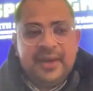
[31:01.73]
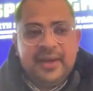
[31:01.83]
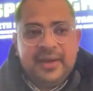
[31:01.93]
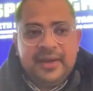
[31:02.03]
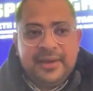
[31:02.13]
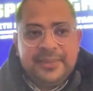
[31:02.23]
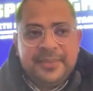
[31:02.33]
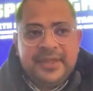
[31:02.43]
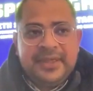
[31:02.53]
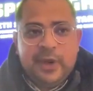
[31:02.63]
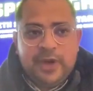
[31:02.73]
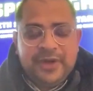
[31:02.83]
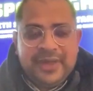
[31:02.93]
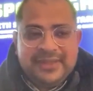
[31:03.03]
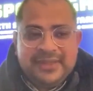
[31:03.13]

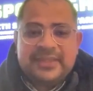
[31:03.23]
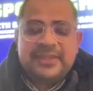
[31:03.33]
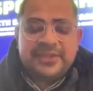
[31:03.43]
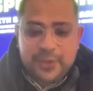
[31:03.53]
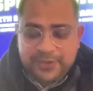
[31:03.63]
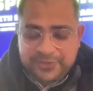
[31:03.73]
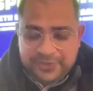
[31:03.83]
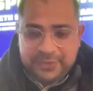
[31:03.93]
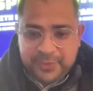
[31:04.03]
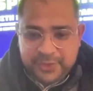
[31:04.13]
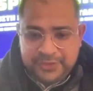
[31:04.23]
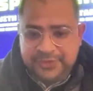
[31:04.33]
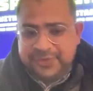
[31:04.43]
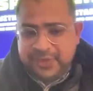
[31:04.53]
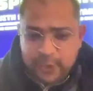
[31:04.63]
decolonization is a constant
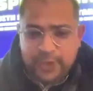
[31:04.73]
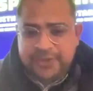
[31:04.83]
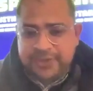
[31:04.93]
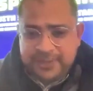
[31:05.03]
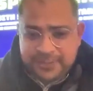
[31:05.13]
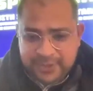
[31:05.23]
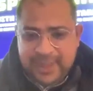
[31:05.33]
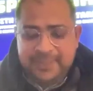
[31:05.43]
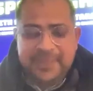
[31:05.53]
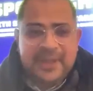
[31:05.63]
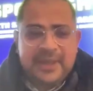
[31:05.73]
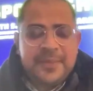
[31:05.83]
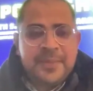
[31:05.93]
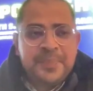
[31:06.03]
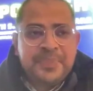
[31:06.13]
process. A lot keeps on happening.
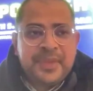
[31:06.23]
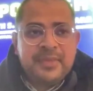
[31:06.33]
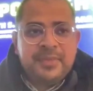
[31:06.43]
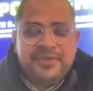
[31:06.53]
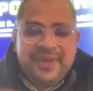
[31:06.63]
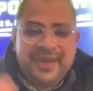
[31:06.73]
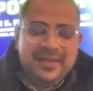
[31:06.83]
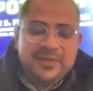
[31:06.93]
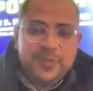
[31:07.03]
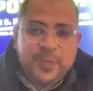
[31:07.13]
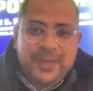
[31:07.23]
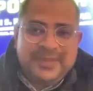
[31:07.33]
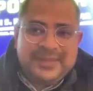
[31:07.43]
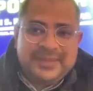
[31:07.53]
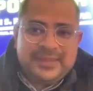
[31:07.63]
But when
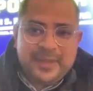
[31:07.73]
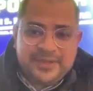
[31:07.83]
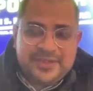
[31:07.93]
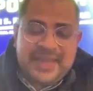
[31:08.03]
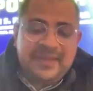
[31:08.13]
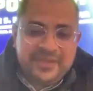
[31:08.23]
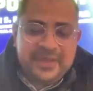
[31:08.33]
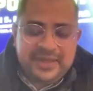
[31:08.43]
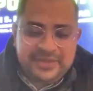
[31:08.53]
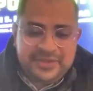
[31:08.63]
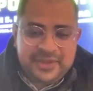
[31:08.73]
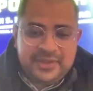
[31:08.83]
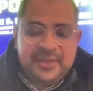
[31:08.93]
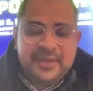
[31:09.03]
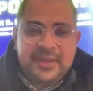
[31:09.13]
one thinks about Central Asia,
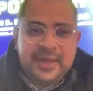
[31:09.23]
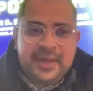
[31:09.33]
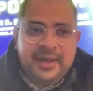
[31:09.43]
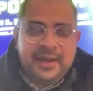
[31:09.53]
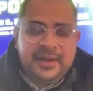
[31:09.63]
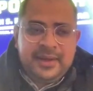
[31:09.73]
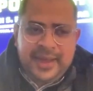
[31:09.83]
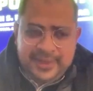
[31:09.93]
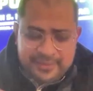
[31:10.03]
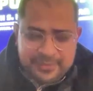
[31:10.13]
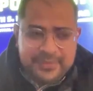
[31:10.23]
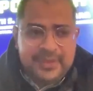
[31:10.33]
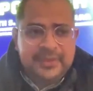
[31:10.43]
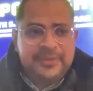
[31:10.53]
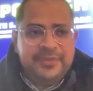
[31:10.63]
and
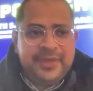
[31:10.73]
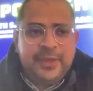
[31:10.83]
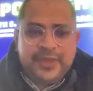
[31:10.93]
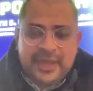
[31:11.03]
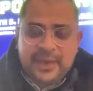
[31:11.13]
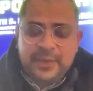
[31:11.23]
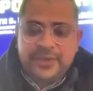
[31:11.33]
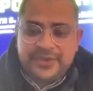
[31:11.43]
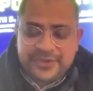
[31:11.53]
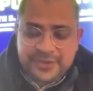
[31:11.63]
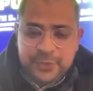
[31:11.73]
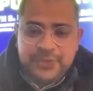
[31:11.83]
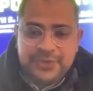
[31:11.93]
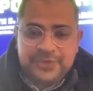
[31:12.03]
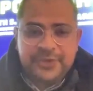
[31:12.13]
when you encounter
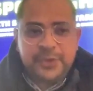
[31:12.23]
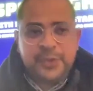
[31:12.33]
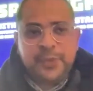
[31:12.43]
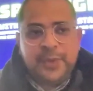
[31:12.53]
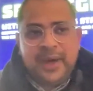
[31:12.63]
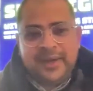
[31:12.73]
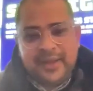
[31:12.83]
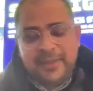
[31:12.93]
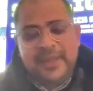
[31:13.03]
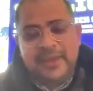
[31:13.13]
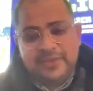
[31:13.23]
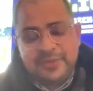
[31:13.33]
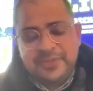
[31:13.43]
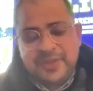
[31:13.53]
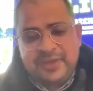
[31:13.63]
students who are coming in
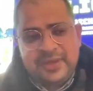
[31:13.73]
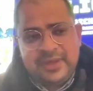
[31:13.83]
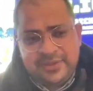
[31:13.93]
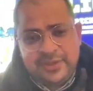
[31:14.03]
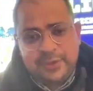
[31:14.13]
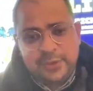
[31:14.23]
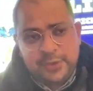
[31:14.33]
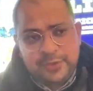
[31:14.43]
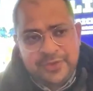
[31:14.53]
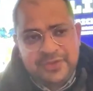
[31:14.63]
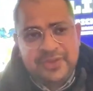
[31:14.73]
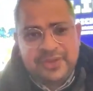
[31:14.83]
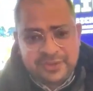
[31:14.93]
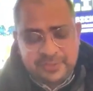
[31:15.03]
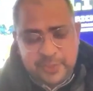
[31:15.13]
from Central Asia to
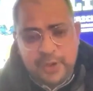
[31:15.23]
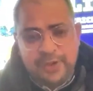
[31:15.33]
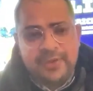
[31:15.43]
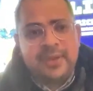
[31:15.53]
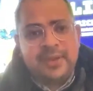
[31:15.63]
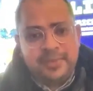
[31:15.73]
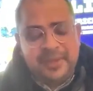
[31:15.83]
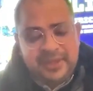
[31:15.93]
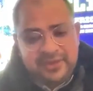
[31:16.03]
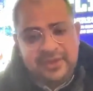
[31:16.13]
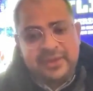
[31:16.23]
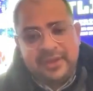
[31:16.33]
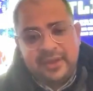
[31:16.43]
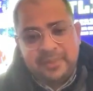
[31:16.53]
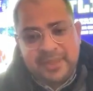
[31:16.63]
universities abroad, be it in
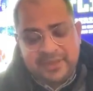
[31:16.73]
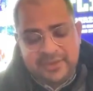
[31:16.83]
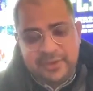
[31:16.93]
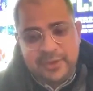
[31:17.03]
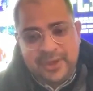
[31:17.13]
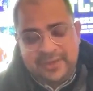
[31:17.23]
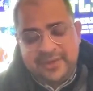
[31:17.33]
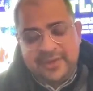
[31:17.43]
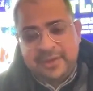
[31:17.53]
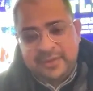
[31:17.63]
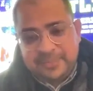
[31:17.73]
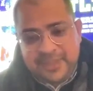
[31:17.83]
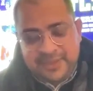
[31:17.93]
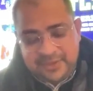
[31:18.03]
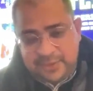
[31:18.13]
India, be it in the United Kingdom,
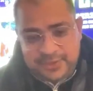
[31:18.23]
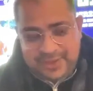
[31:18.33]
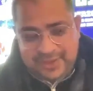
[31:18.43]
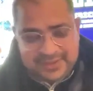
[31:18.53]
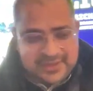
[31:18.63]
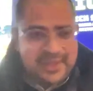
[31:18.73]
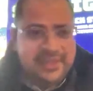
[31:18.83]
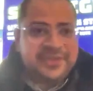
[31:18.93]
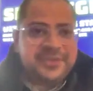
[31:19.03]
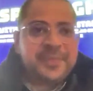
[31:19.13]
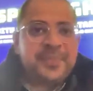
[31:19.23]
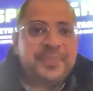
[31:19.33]
be it in the United States,